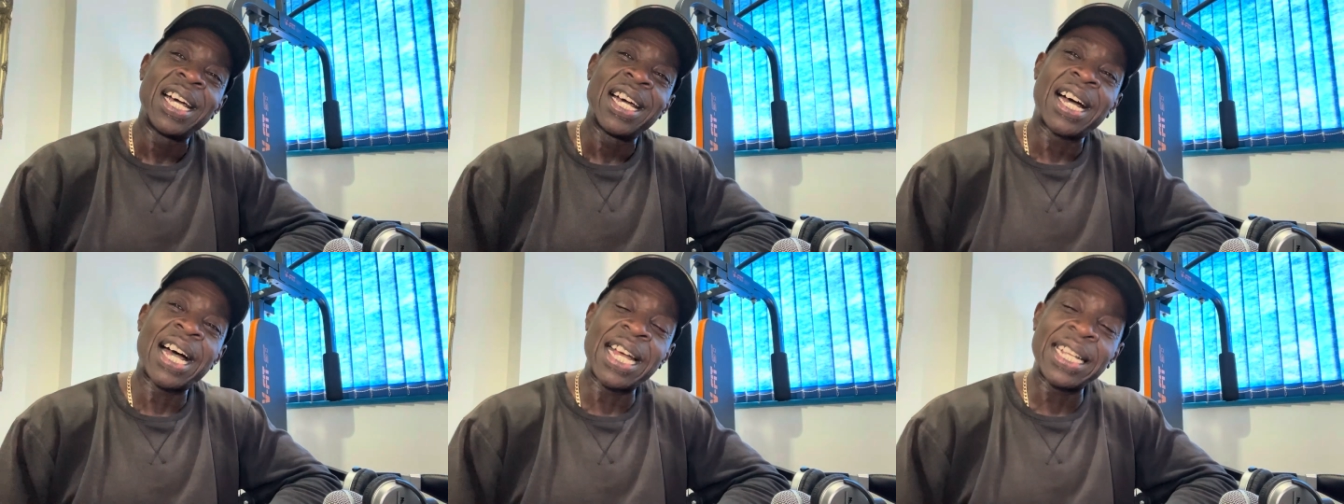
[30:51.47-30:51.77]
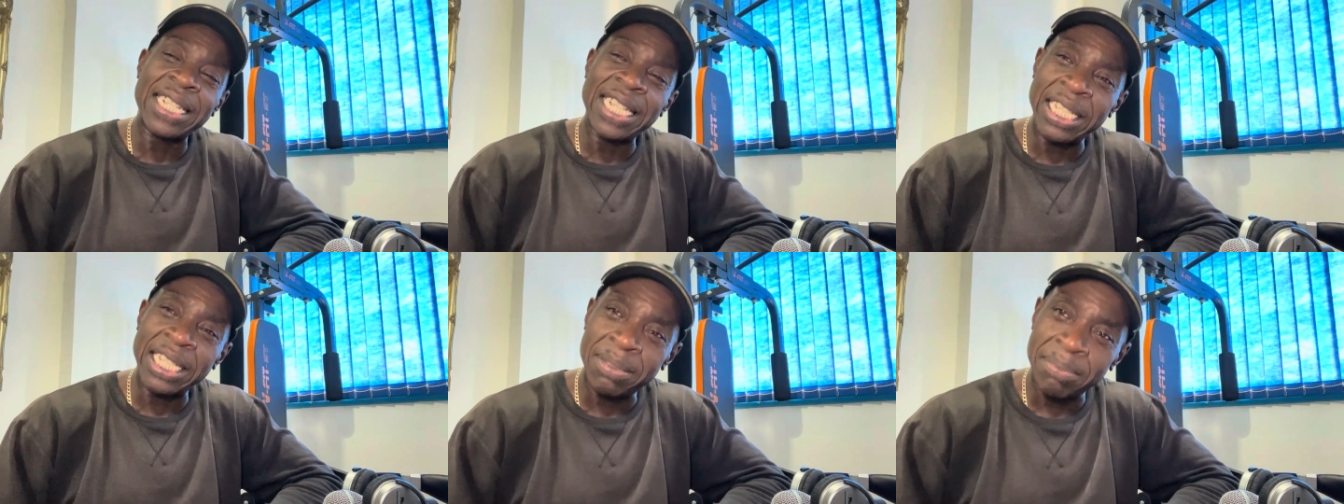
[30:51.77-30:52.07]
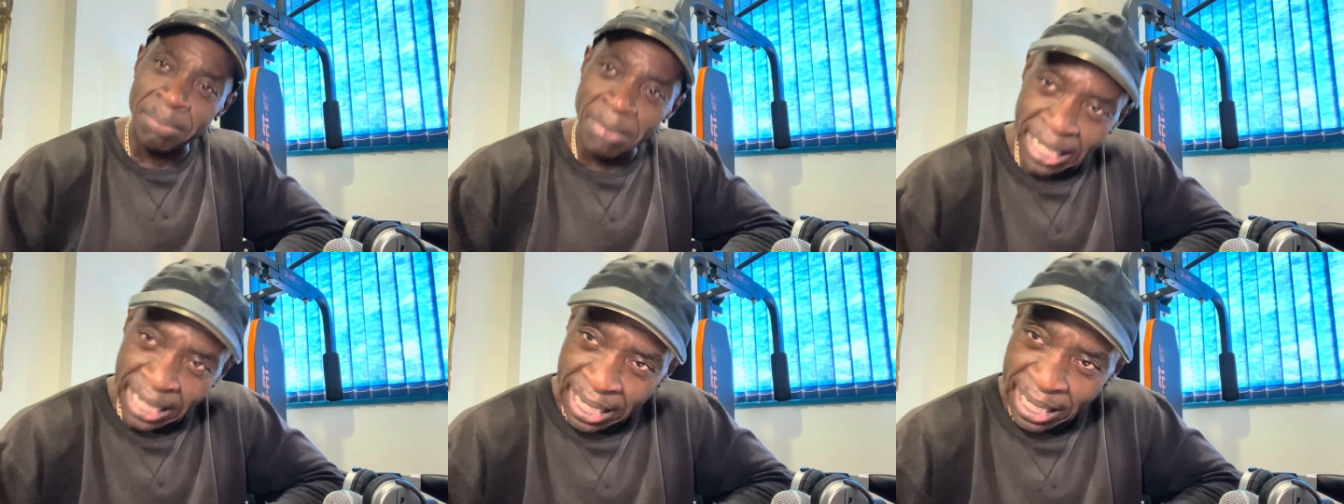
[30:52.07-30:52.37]
I need
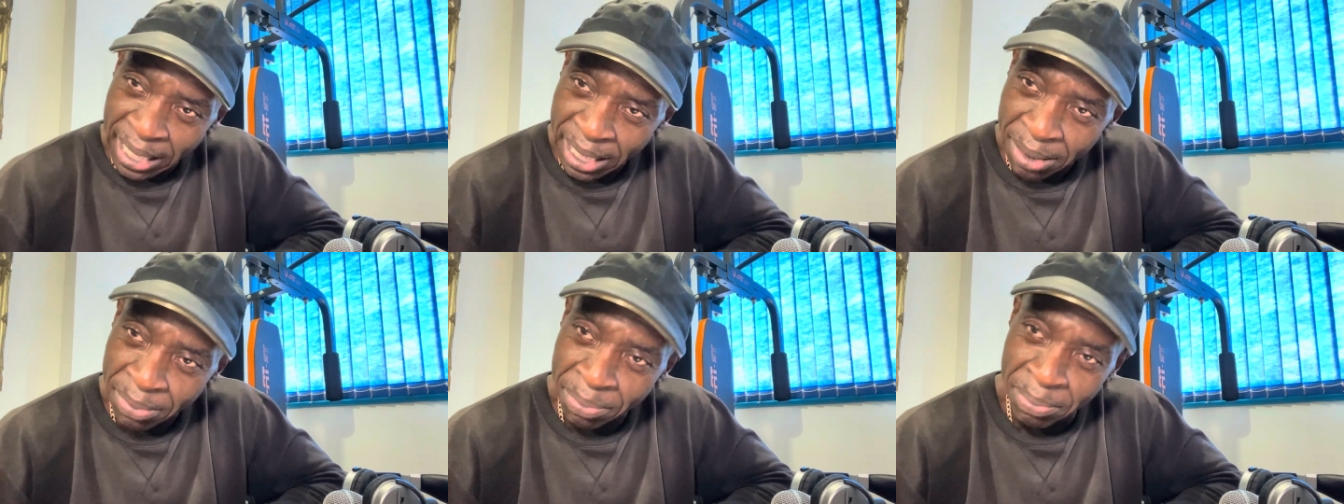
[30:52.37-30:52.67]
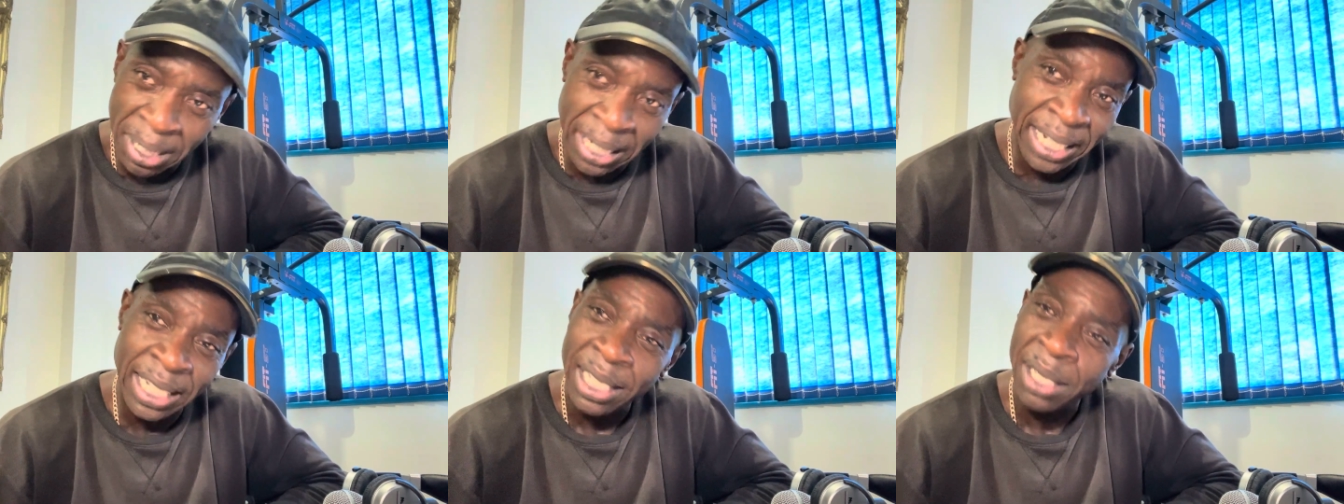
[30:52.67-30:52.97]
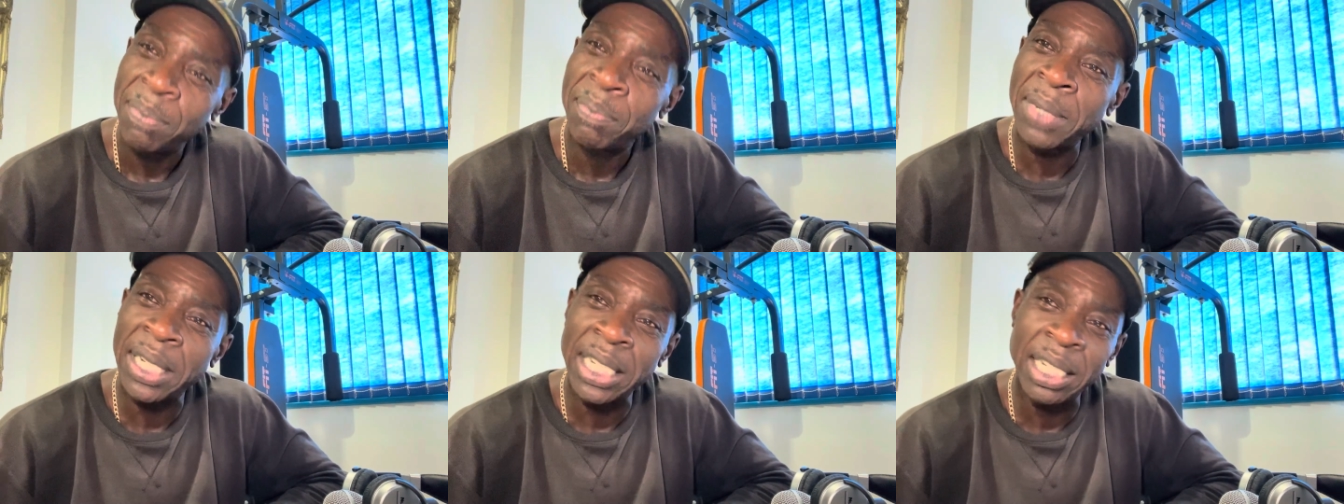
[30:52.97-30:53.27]
money, money,
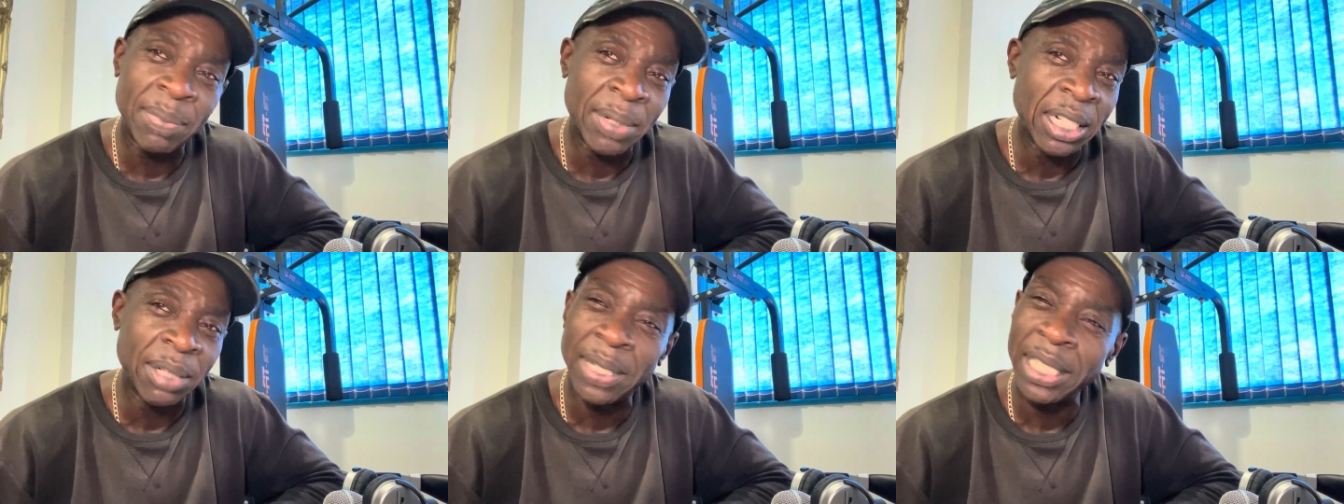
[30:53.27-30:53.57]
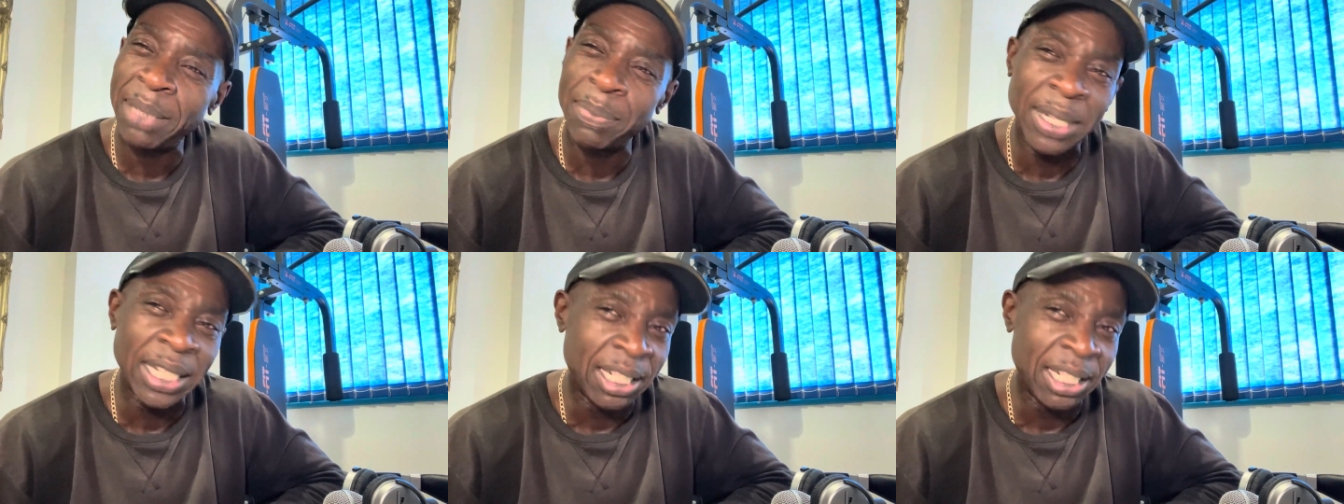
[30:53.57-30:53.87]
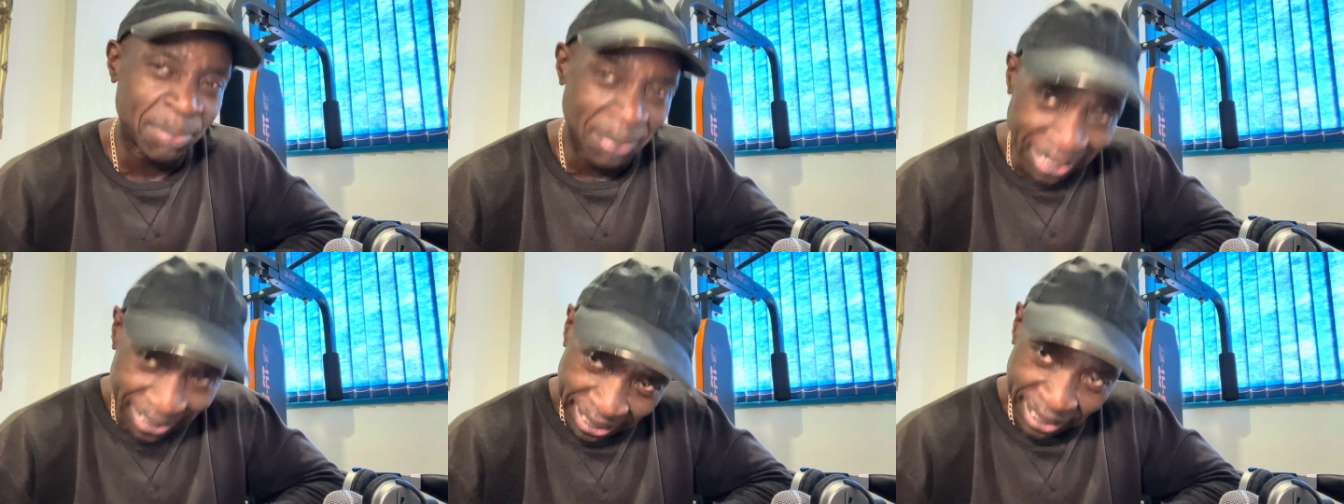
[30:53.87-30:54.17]
money, money, money, money,
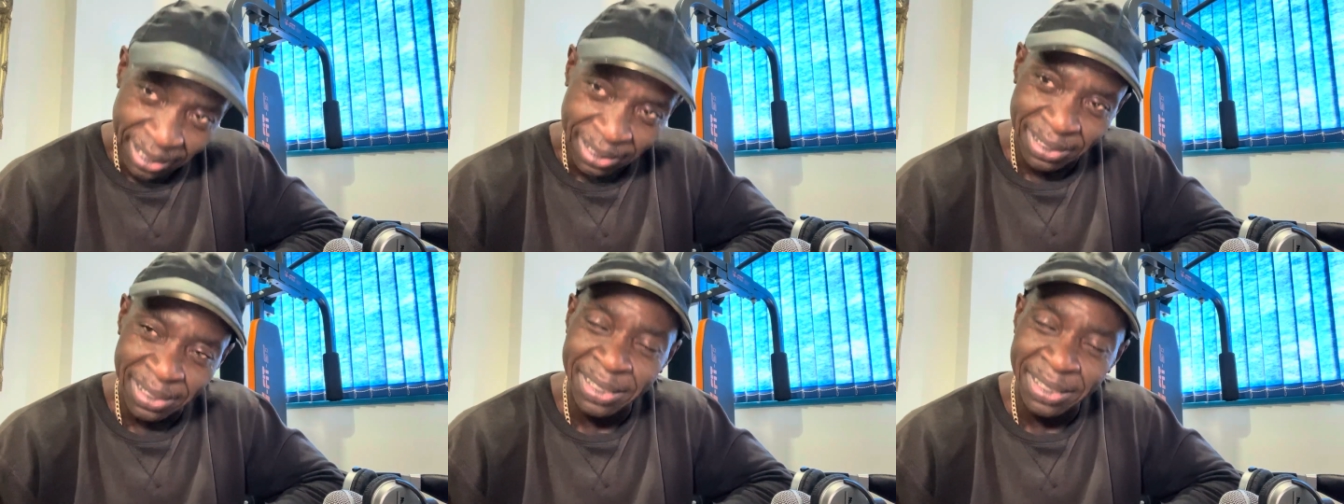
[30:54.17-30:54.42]
money.